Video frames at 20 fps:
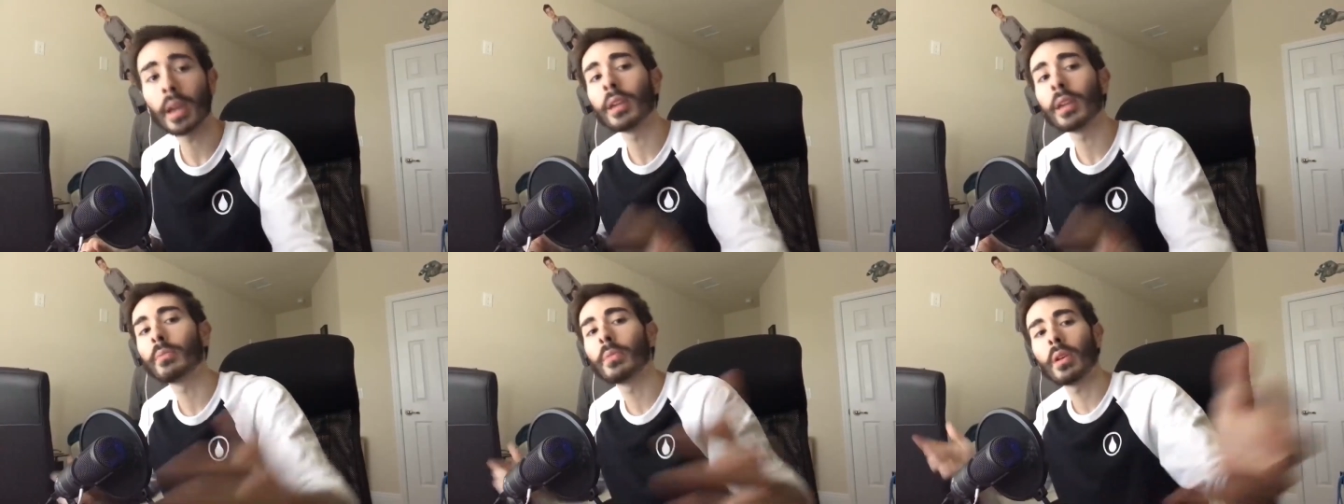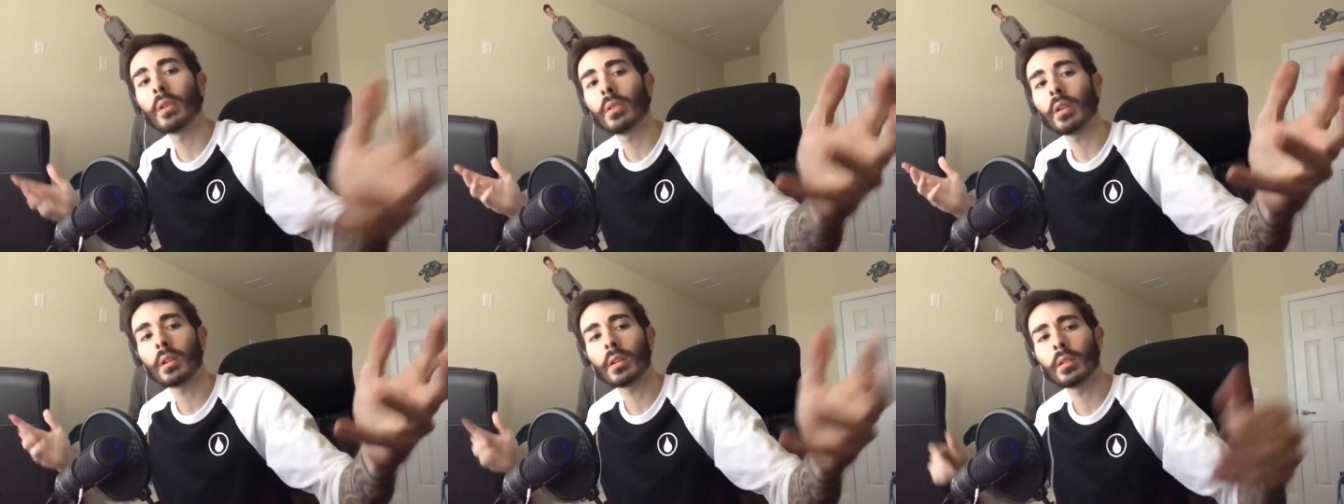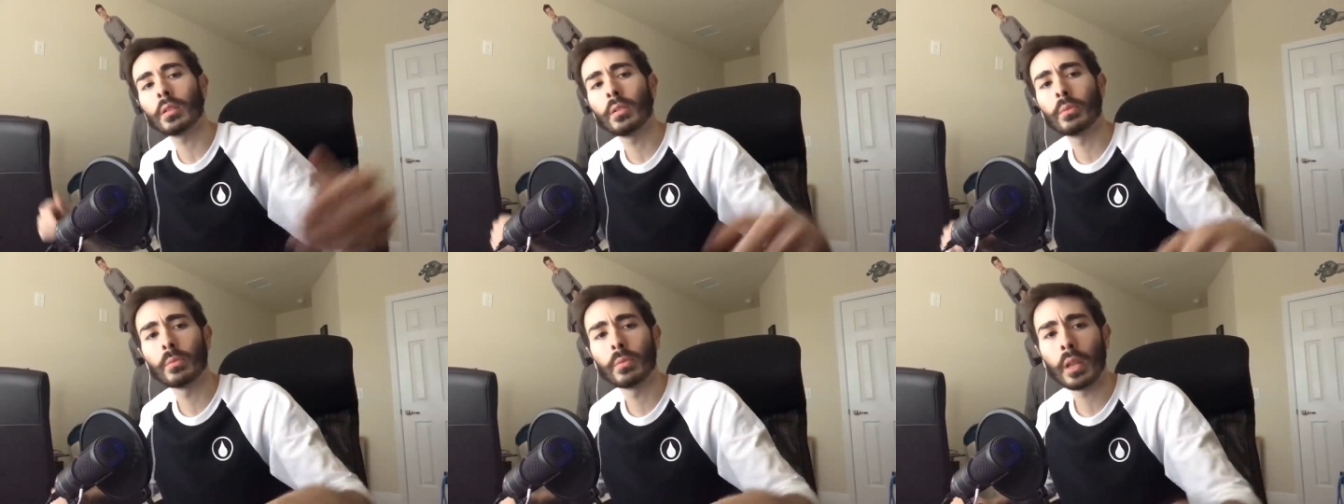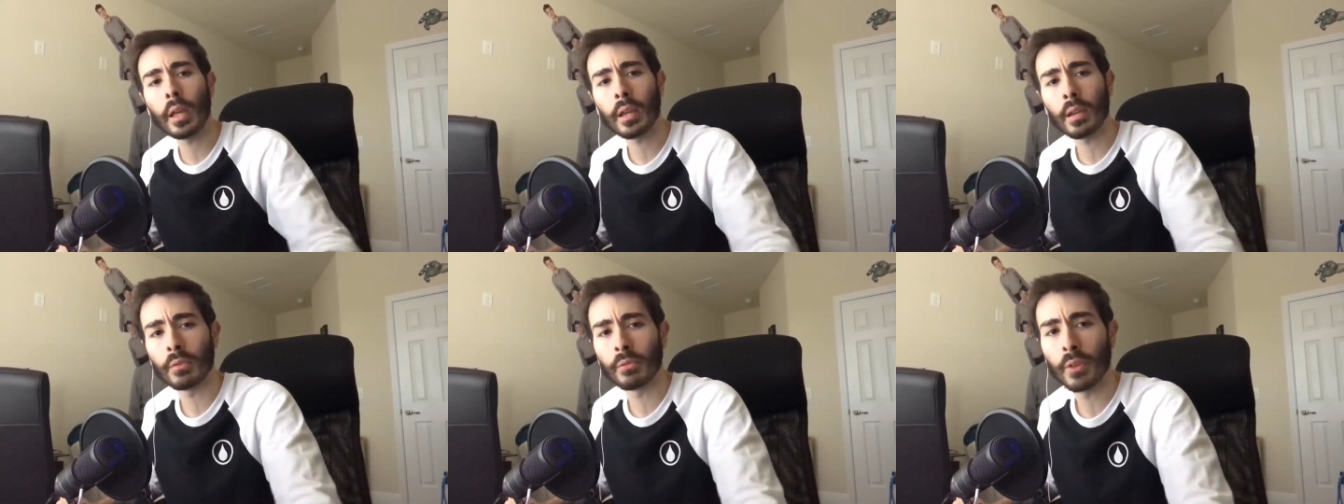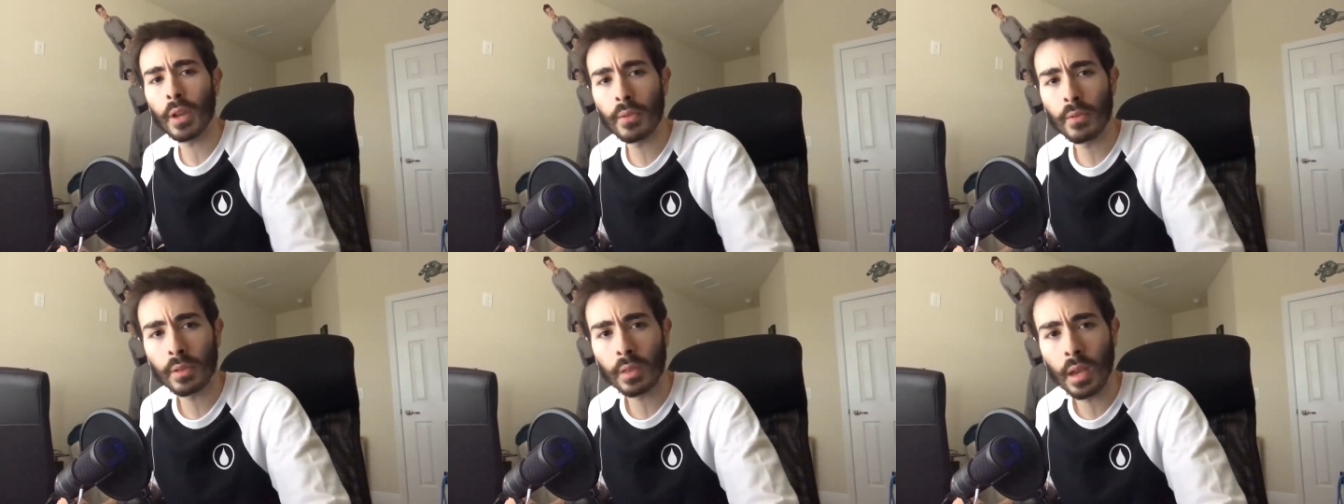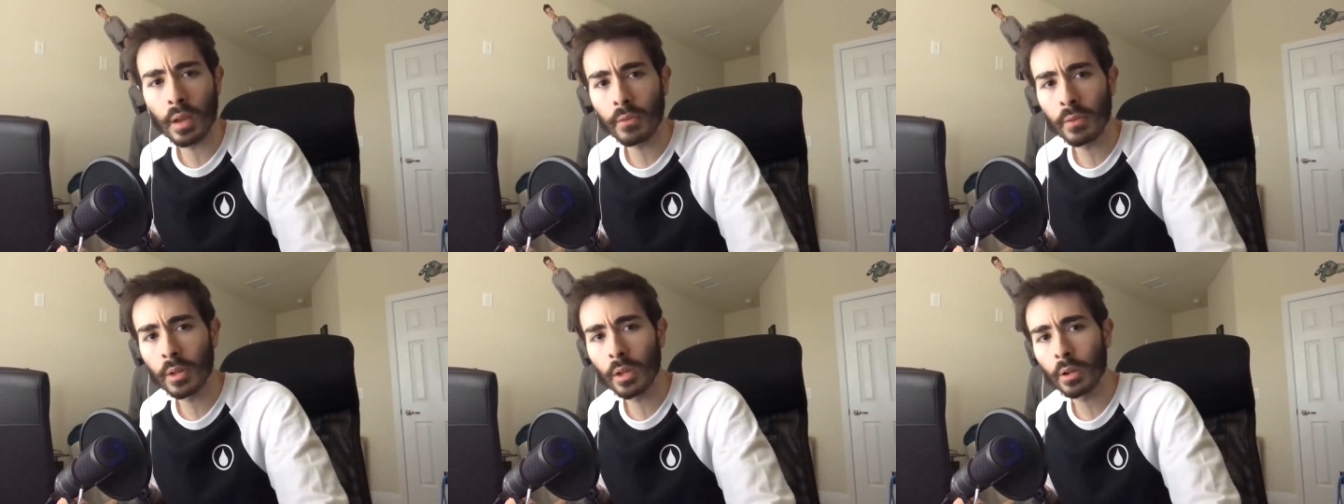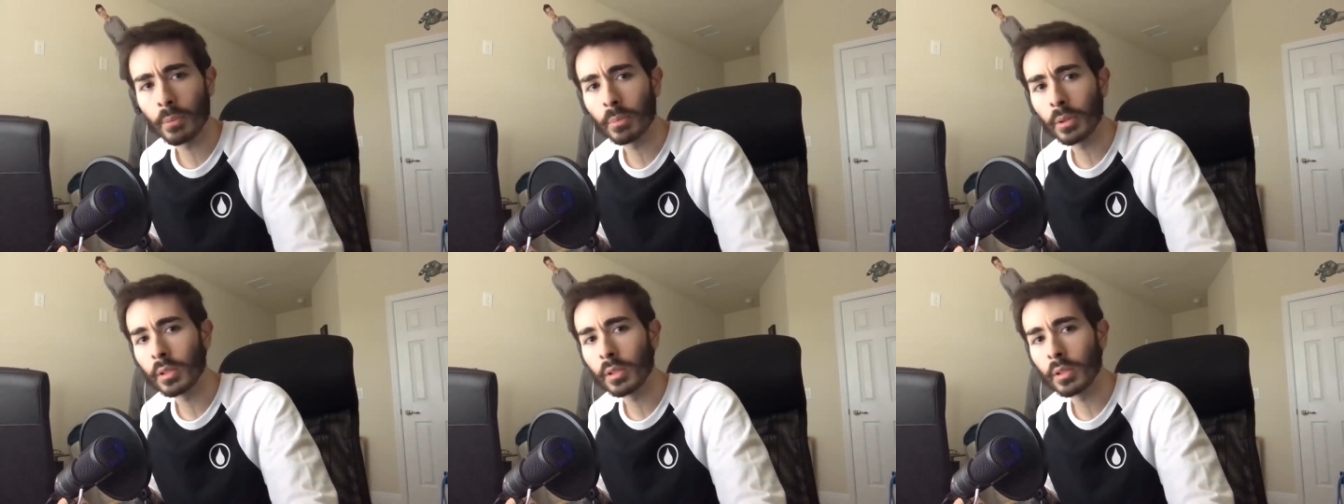hey, can you like and favorite that video,